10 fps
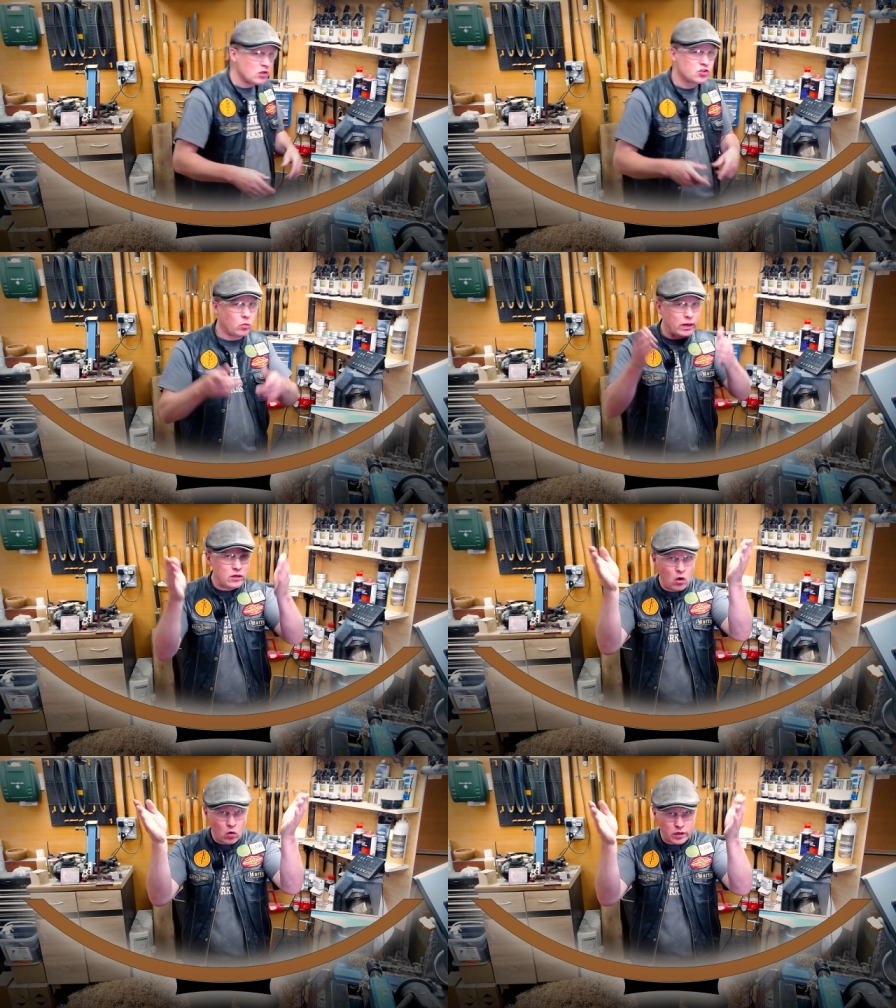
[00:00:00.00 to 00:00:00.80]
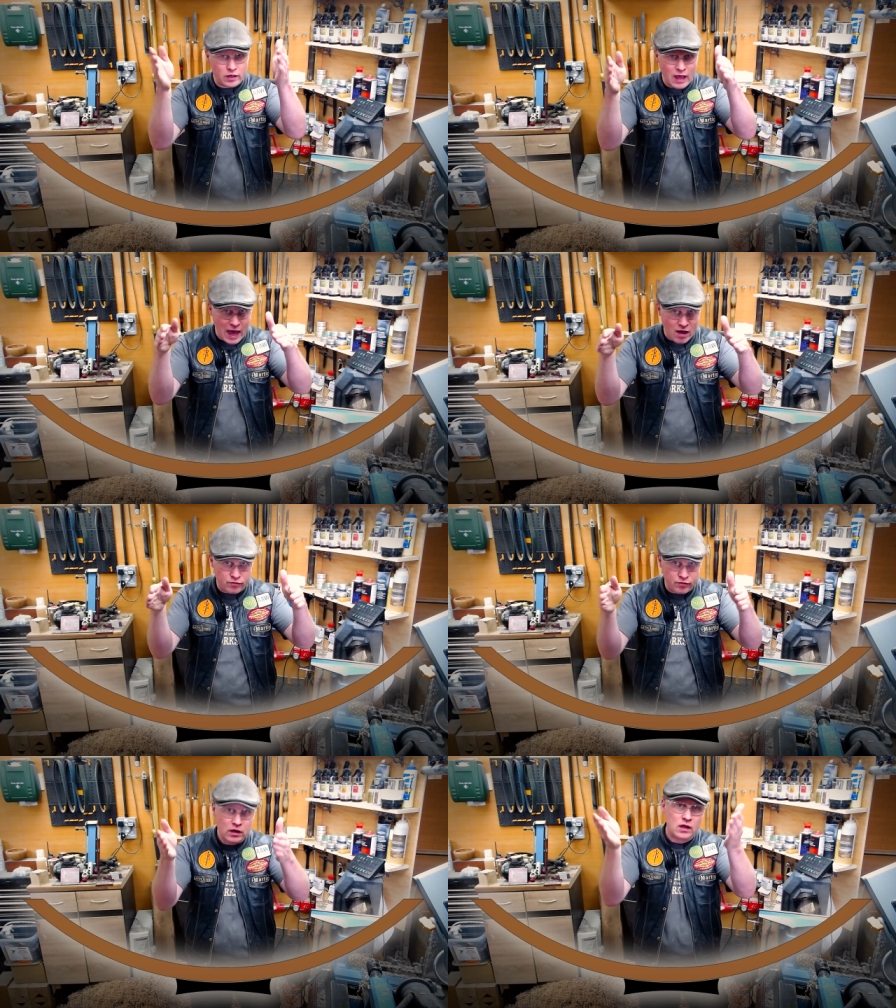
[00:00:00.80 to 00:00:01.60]
So we're not going to
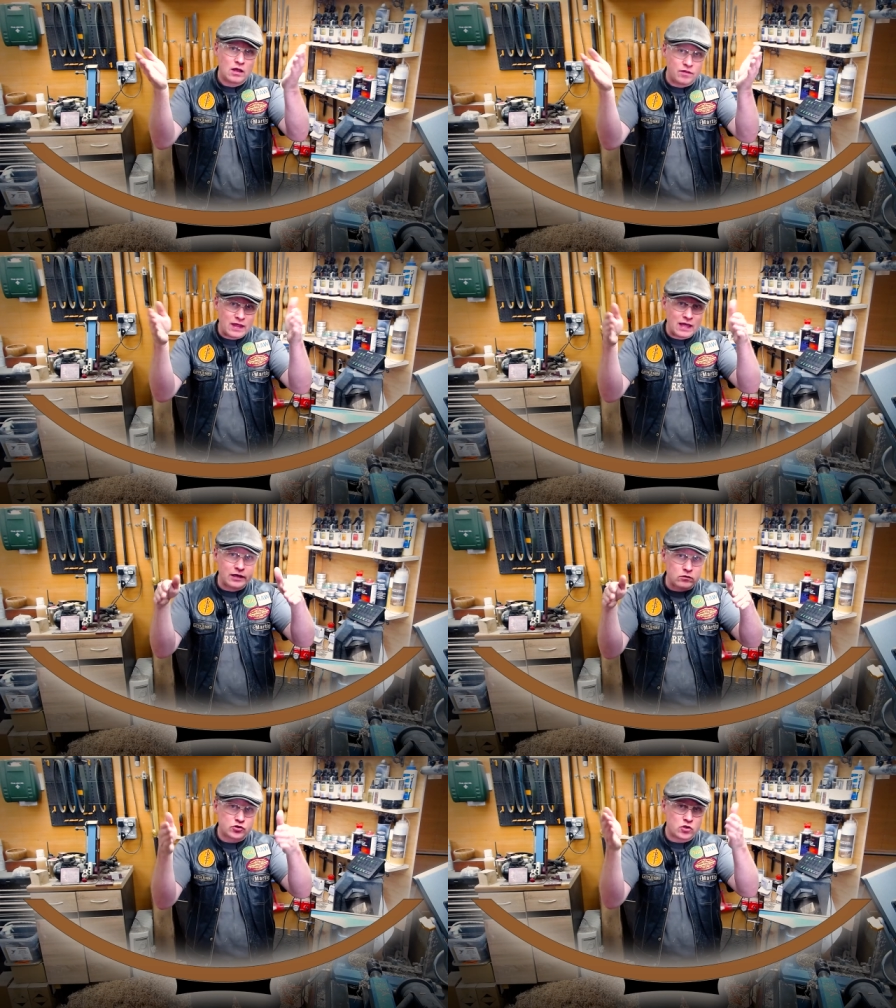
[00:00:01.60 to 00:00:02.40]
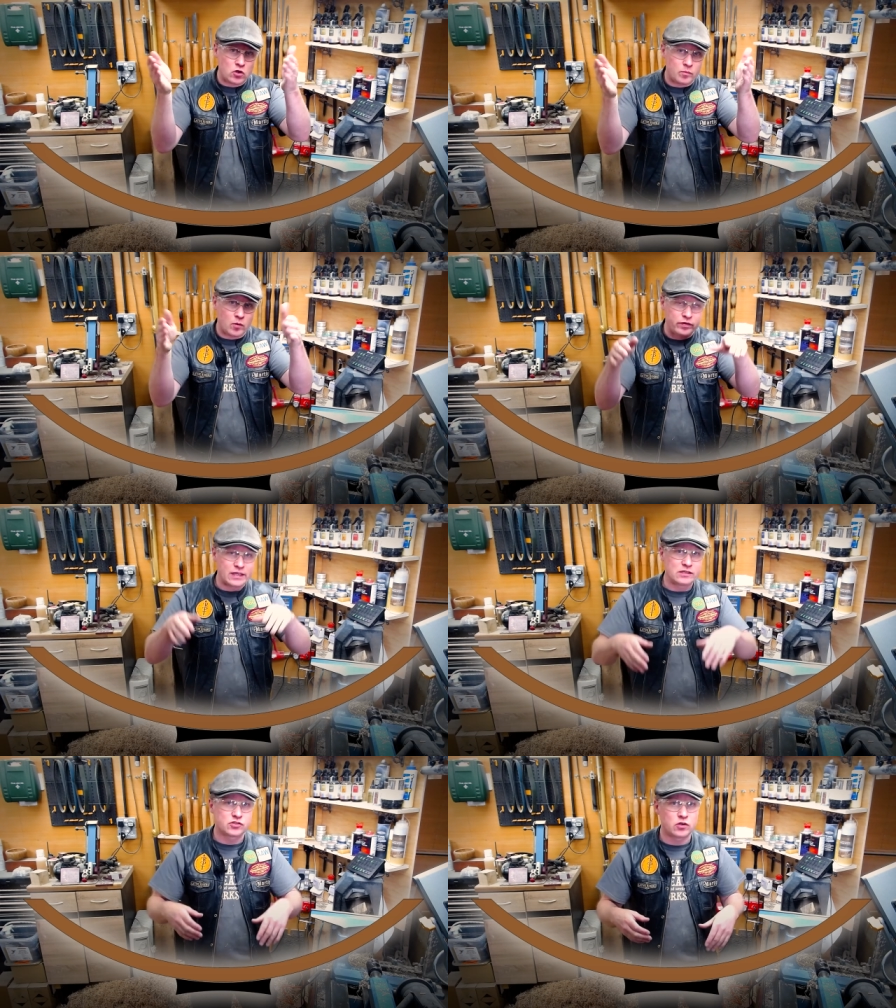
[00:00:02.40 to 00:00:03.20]
have that little scallop on
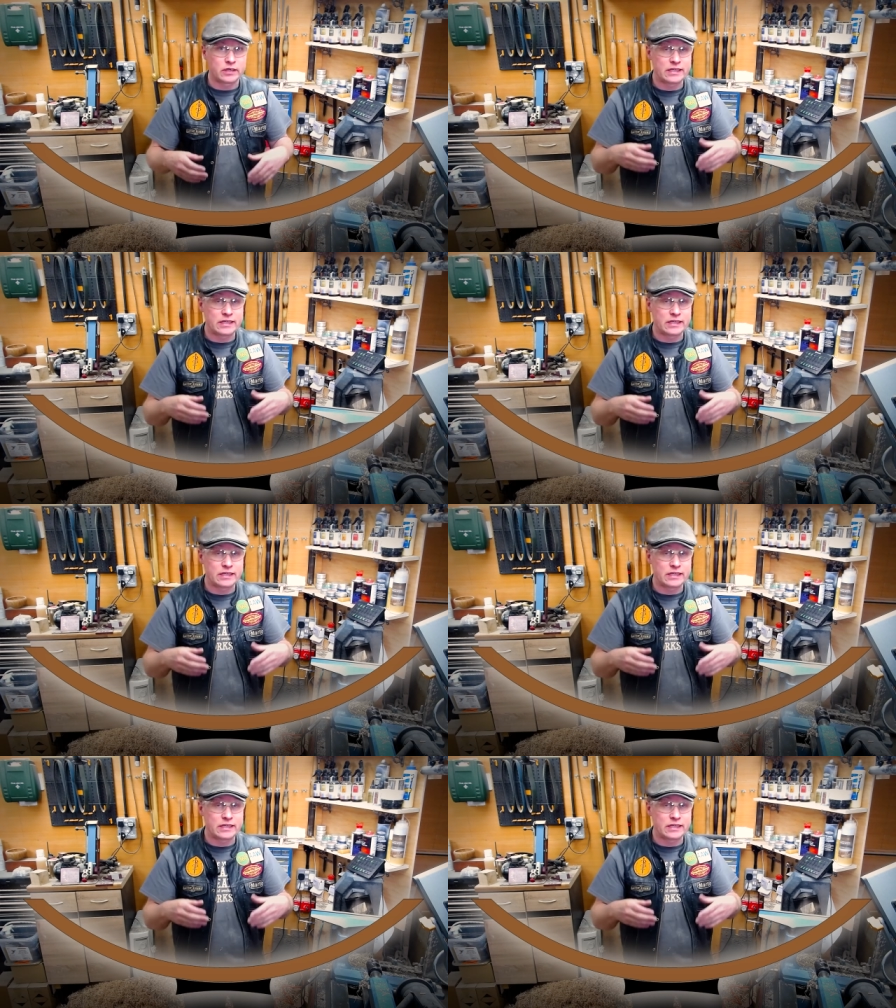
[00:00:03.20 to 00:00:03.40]
the inside.